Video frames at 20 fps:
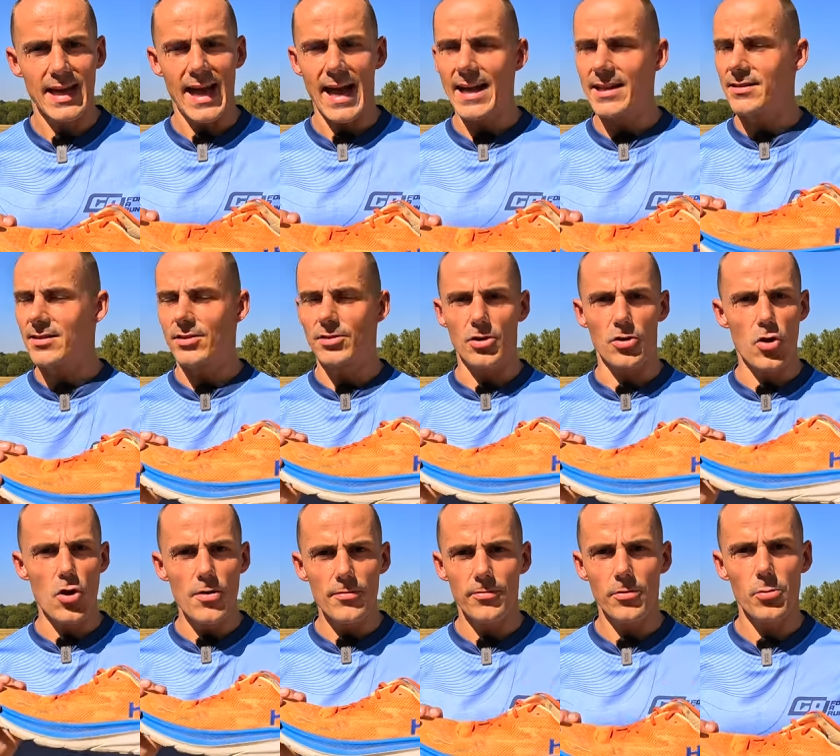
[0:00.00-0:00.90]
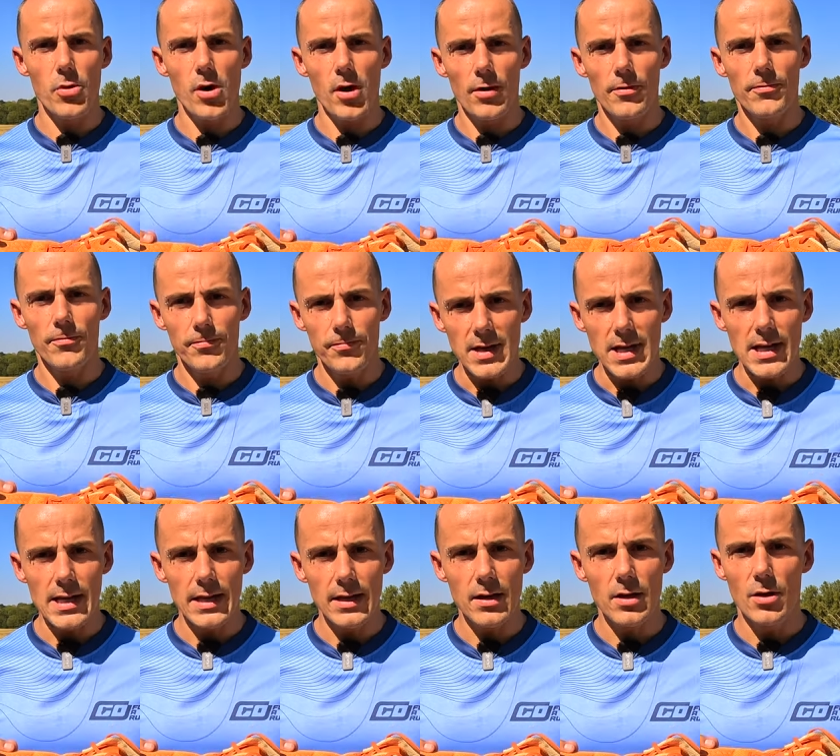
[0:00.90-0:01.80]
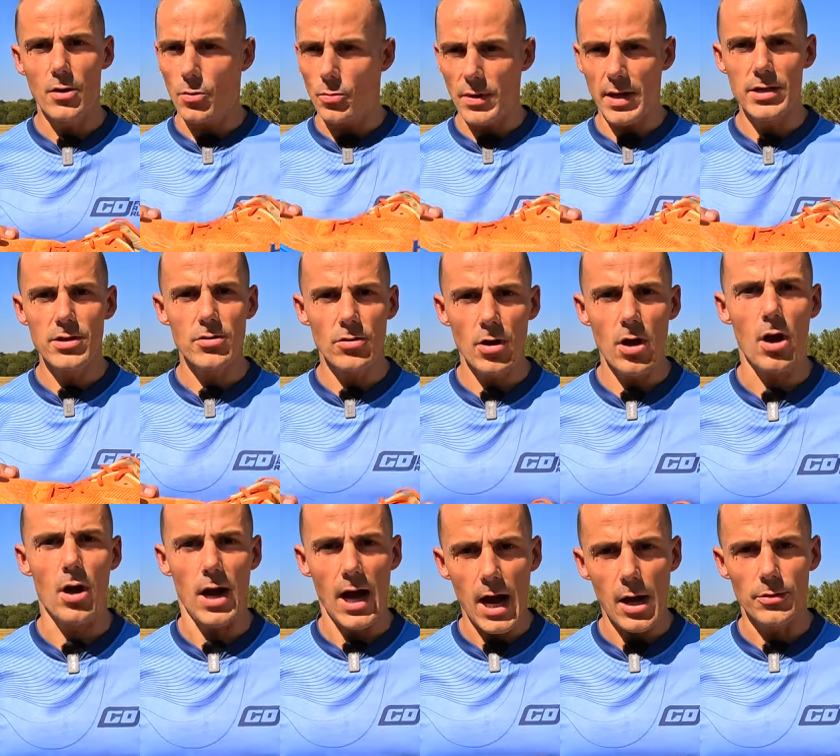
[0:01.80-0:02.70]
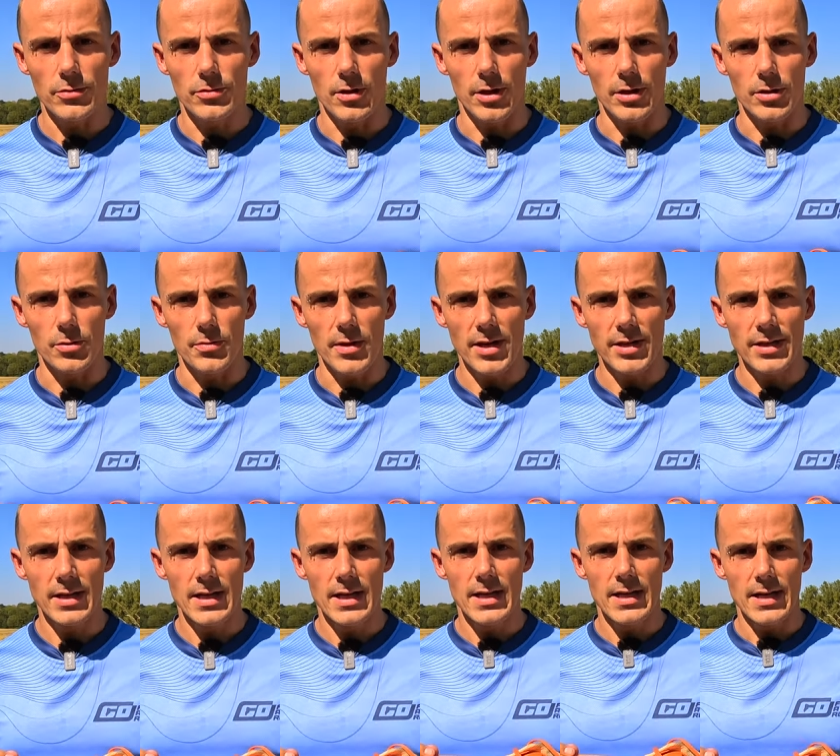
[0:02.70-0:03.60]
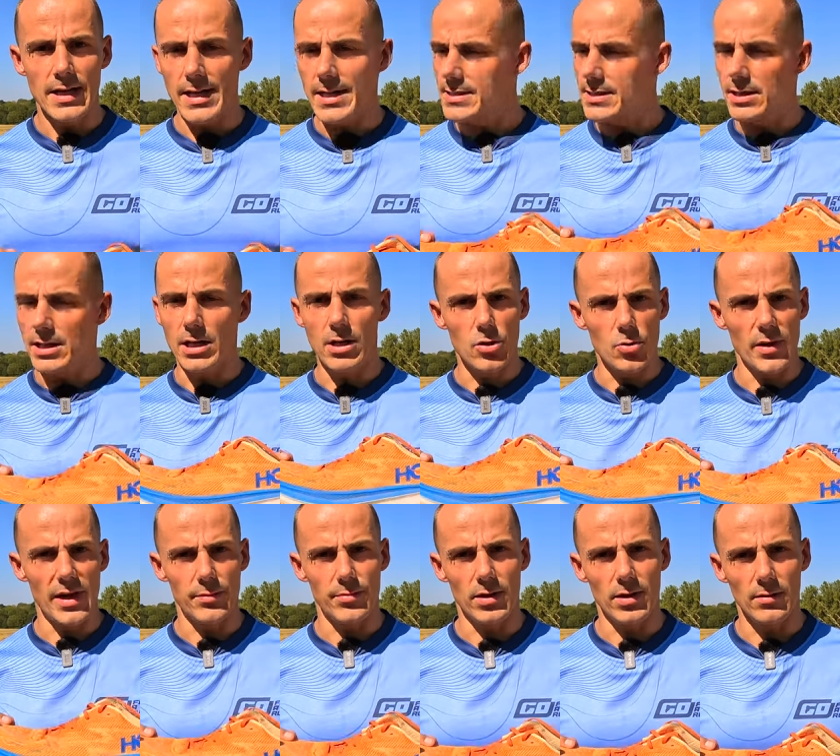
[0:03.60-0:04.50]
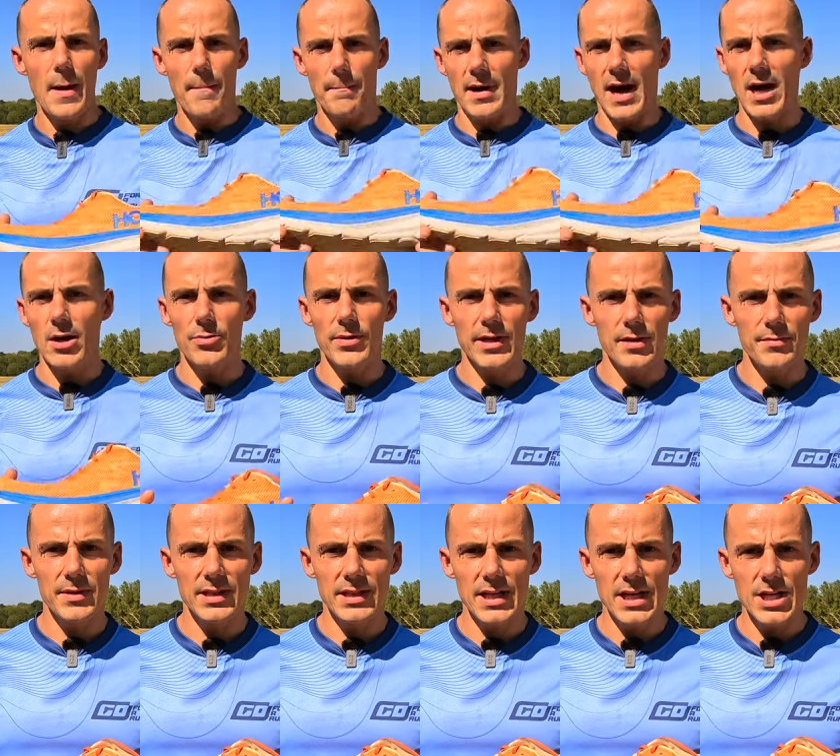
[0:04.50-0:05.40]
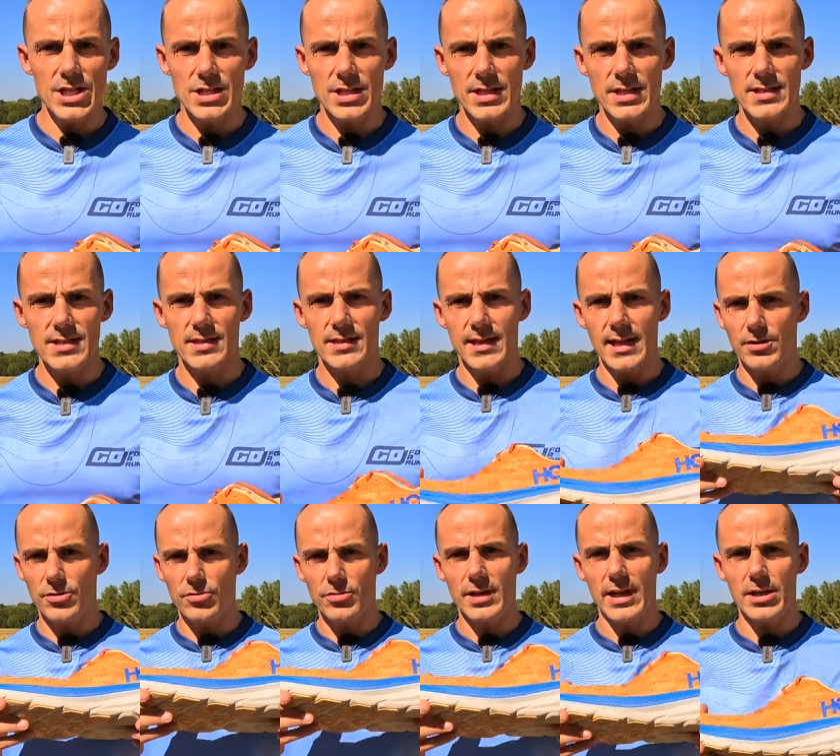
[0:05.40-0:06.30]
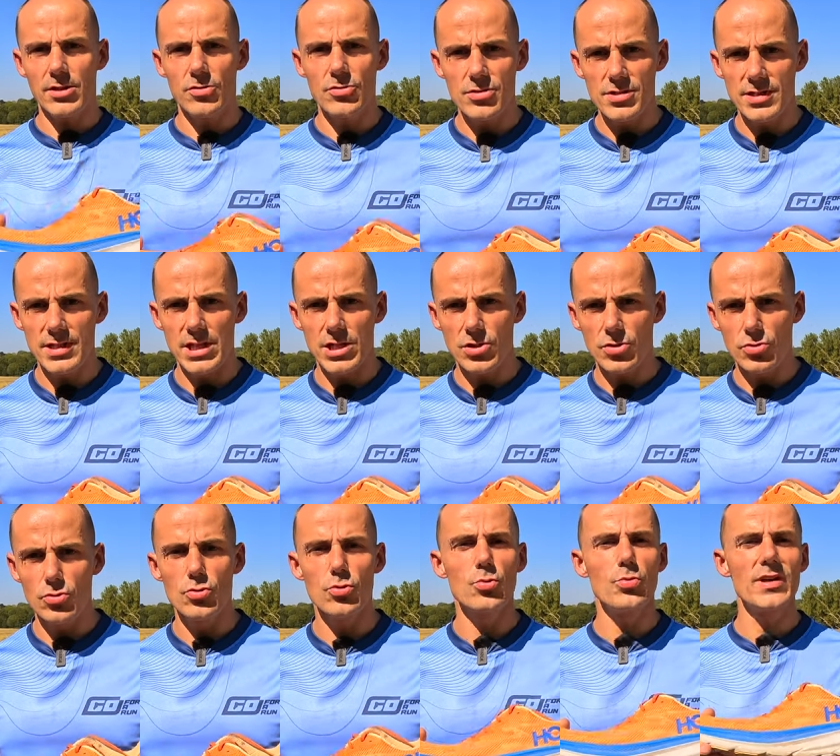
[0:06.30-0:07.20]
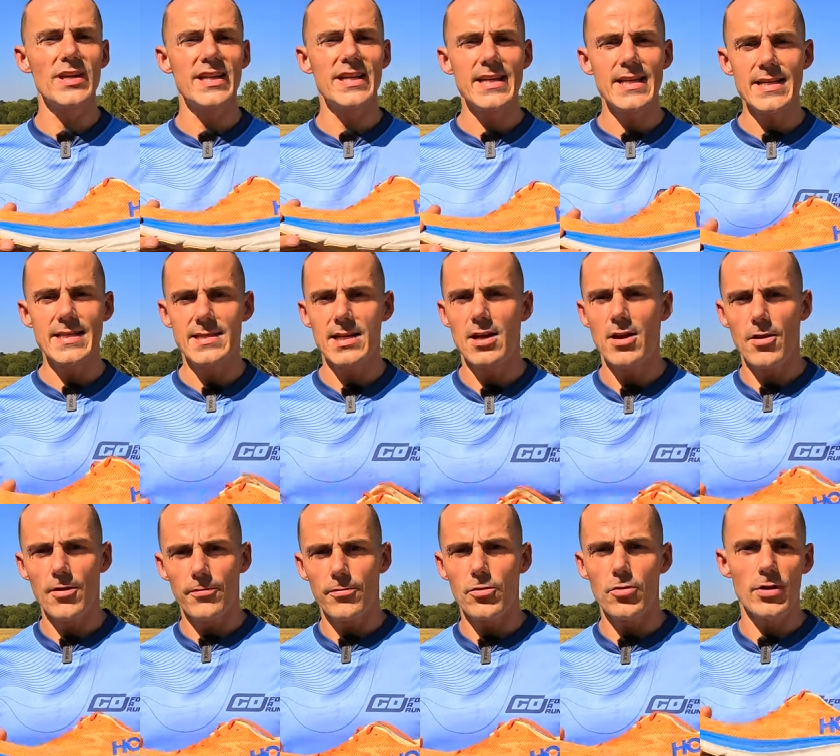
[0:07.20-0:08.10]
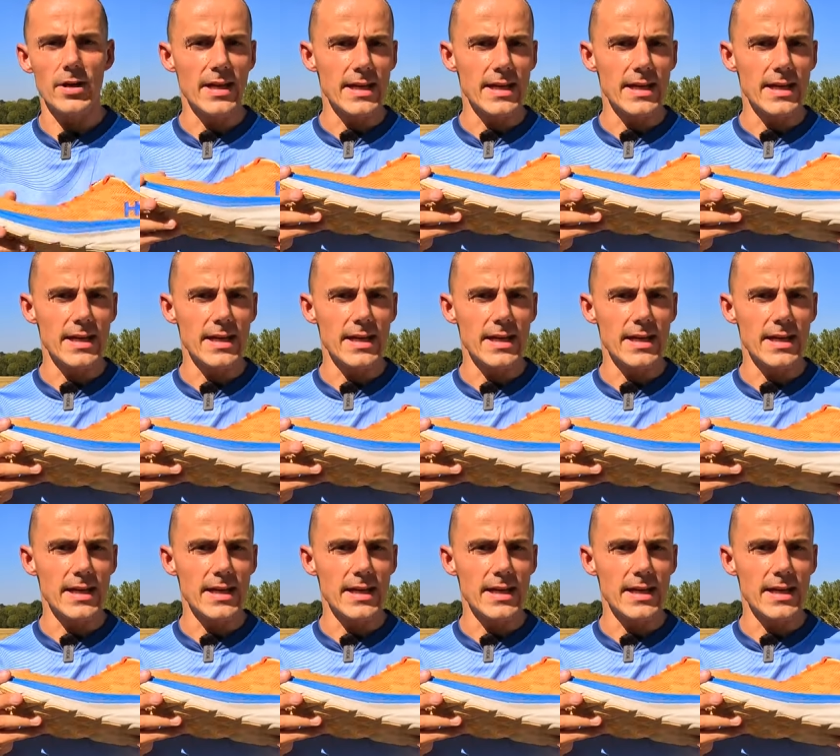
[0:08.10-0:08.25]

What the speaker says: and the overall feeling when you are out on a run is incredible. My recommendation is that you can use this shoe with ease for